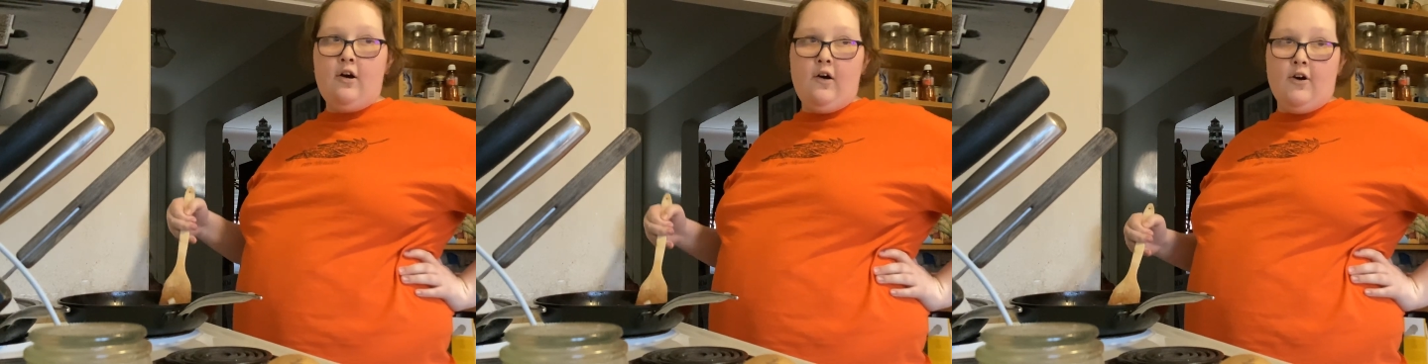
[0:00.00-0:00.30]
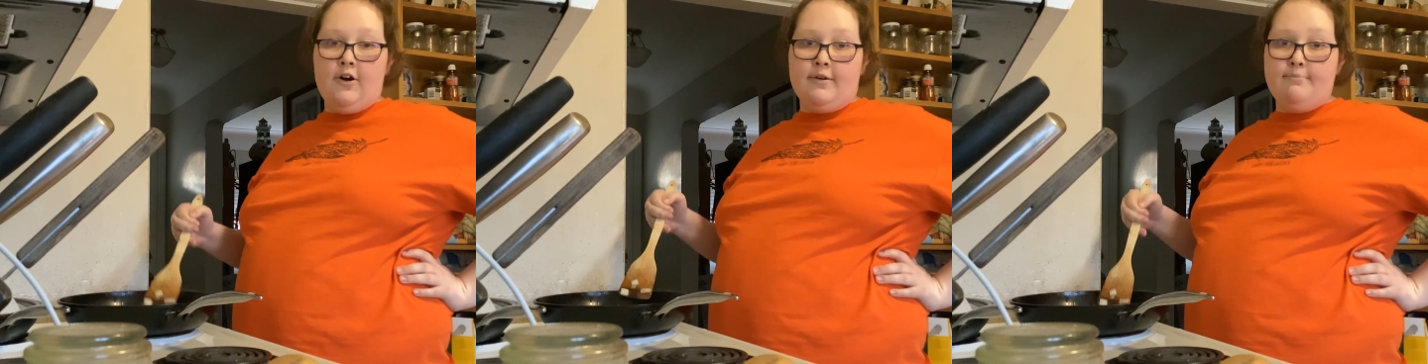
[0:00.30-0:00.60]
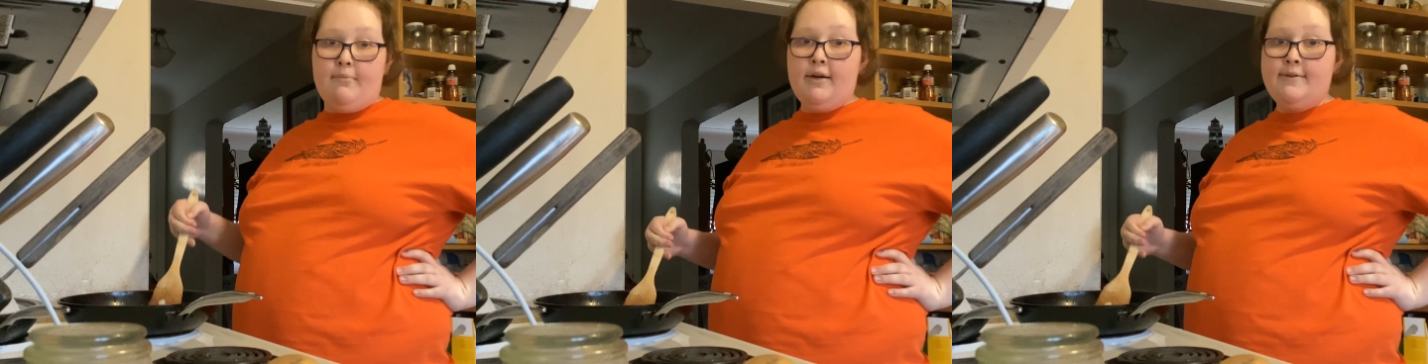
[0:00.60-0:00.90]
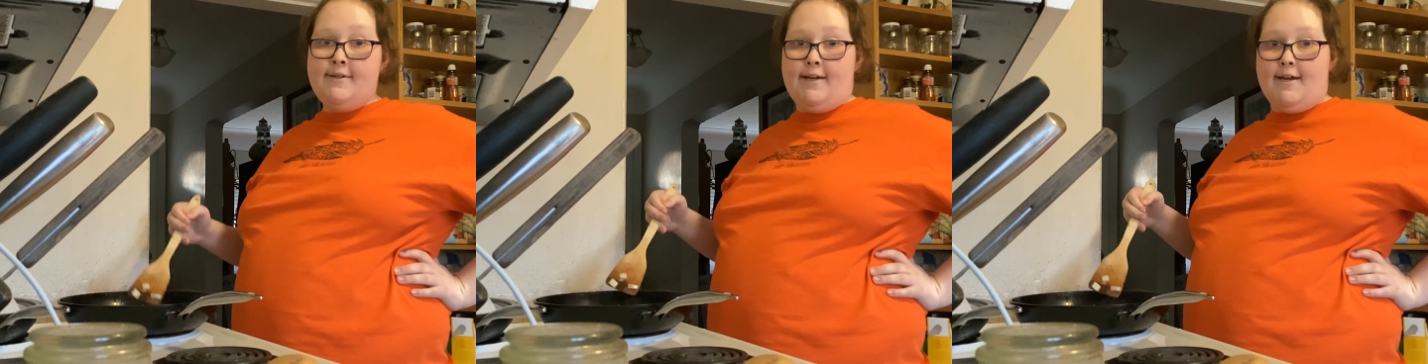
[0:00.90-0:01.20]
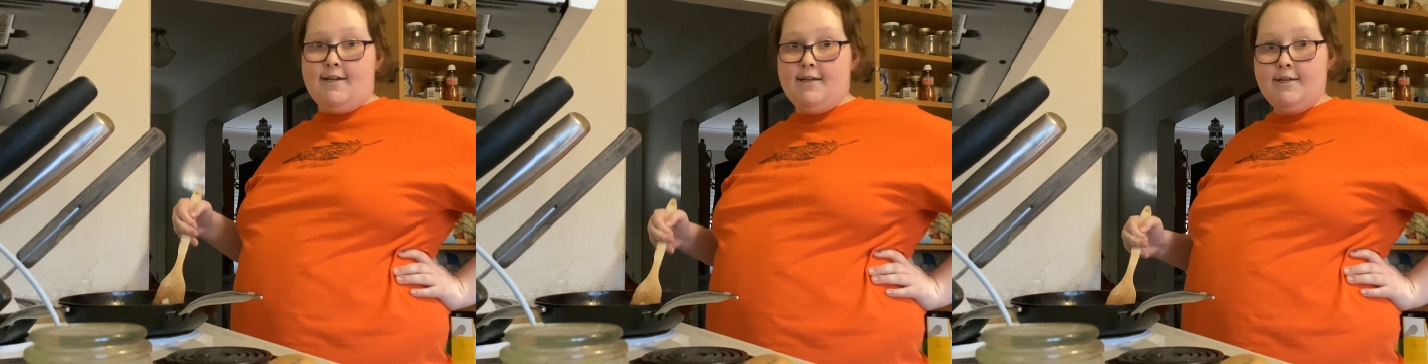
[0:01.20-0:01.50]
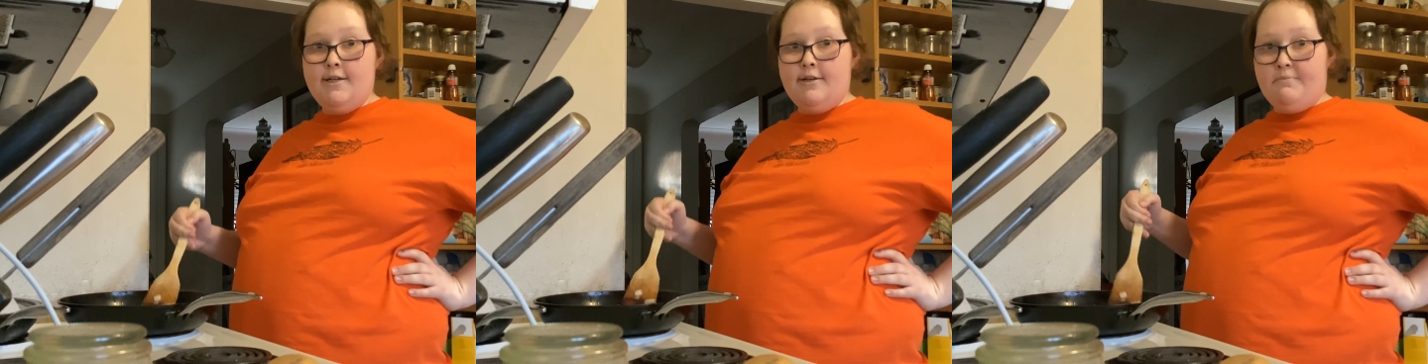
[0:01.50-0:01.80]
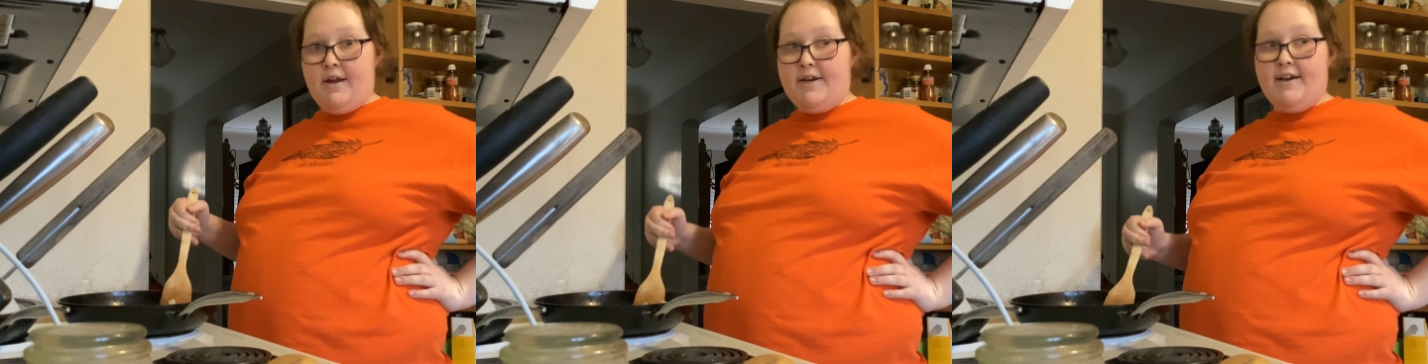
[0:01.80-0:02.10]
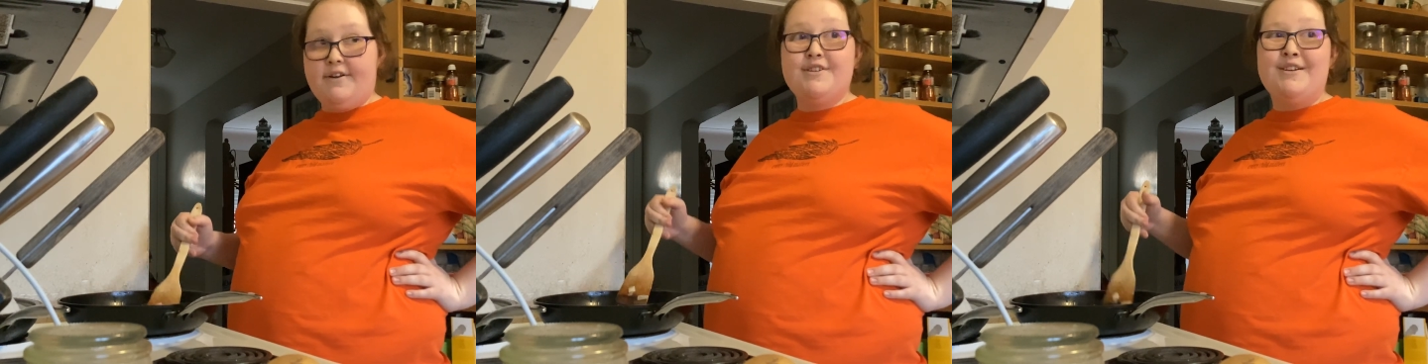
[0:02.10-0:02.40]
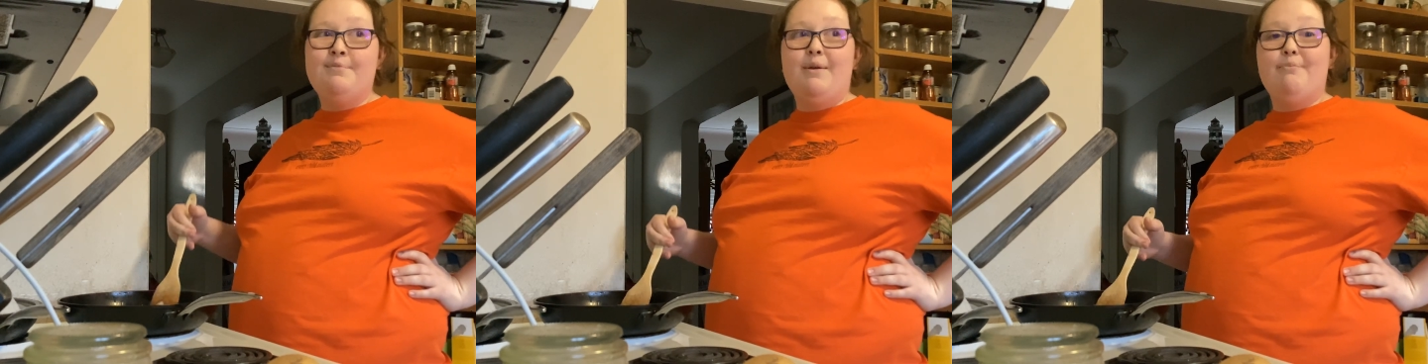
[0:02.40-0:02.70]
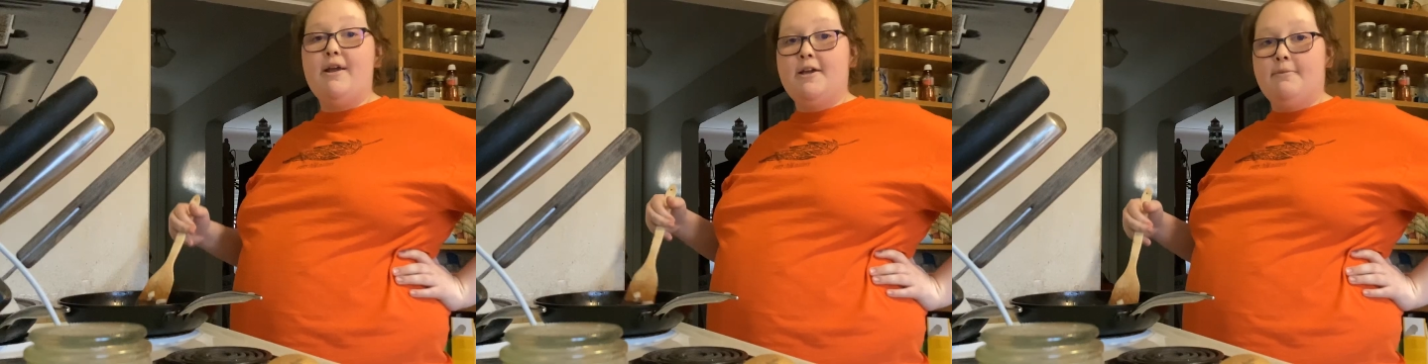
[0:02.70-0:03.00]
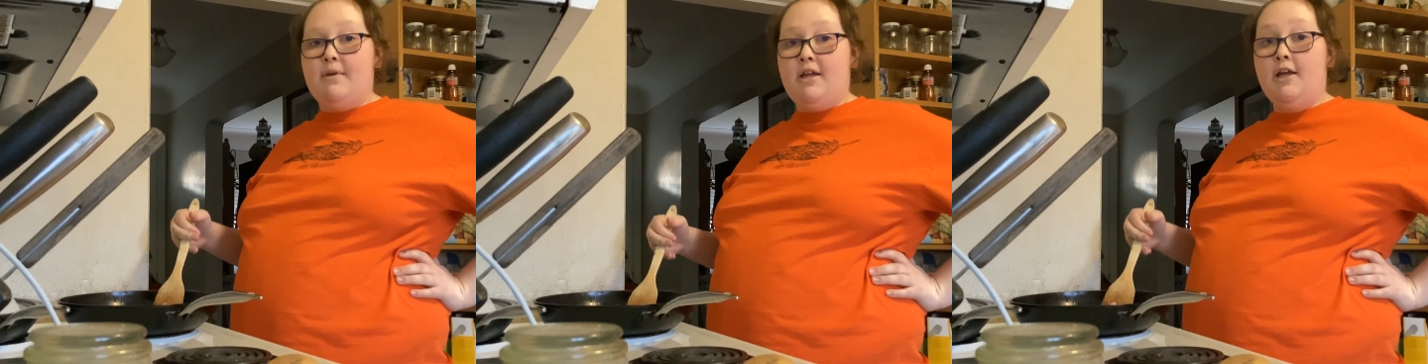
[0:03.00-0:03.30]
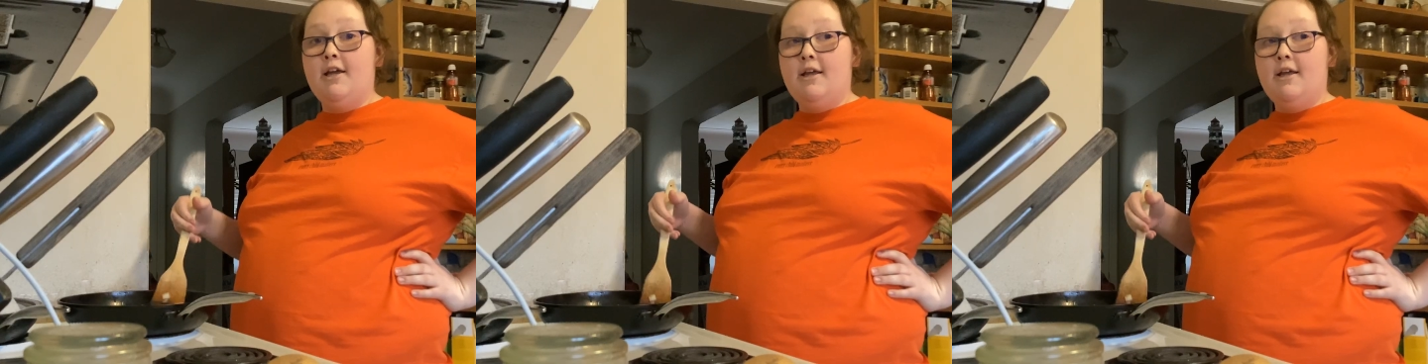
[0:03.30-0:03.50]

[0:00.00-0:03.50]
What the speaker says: on Monday, my dad is going to be making me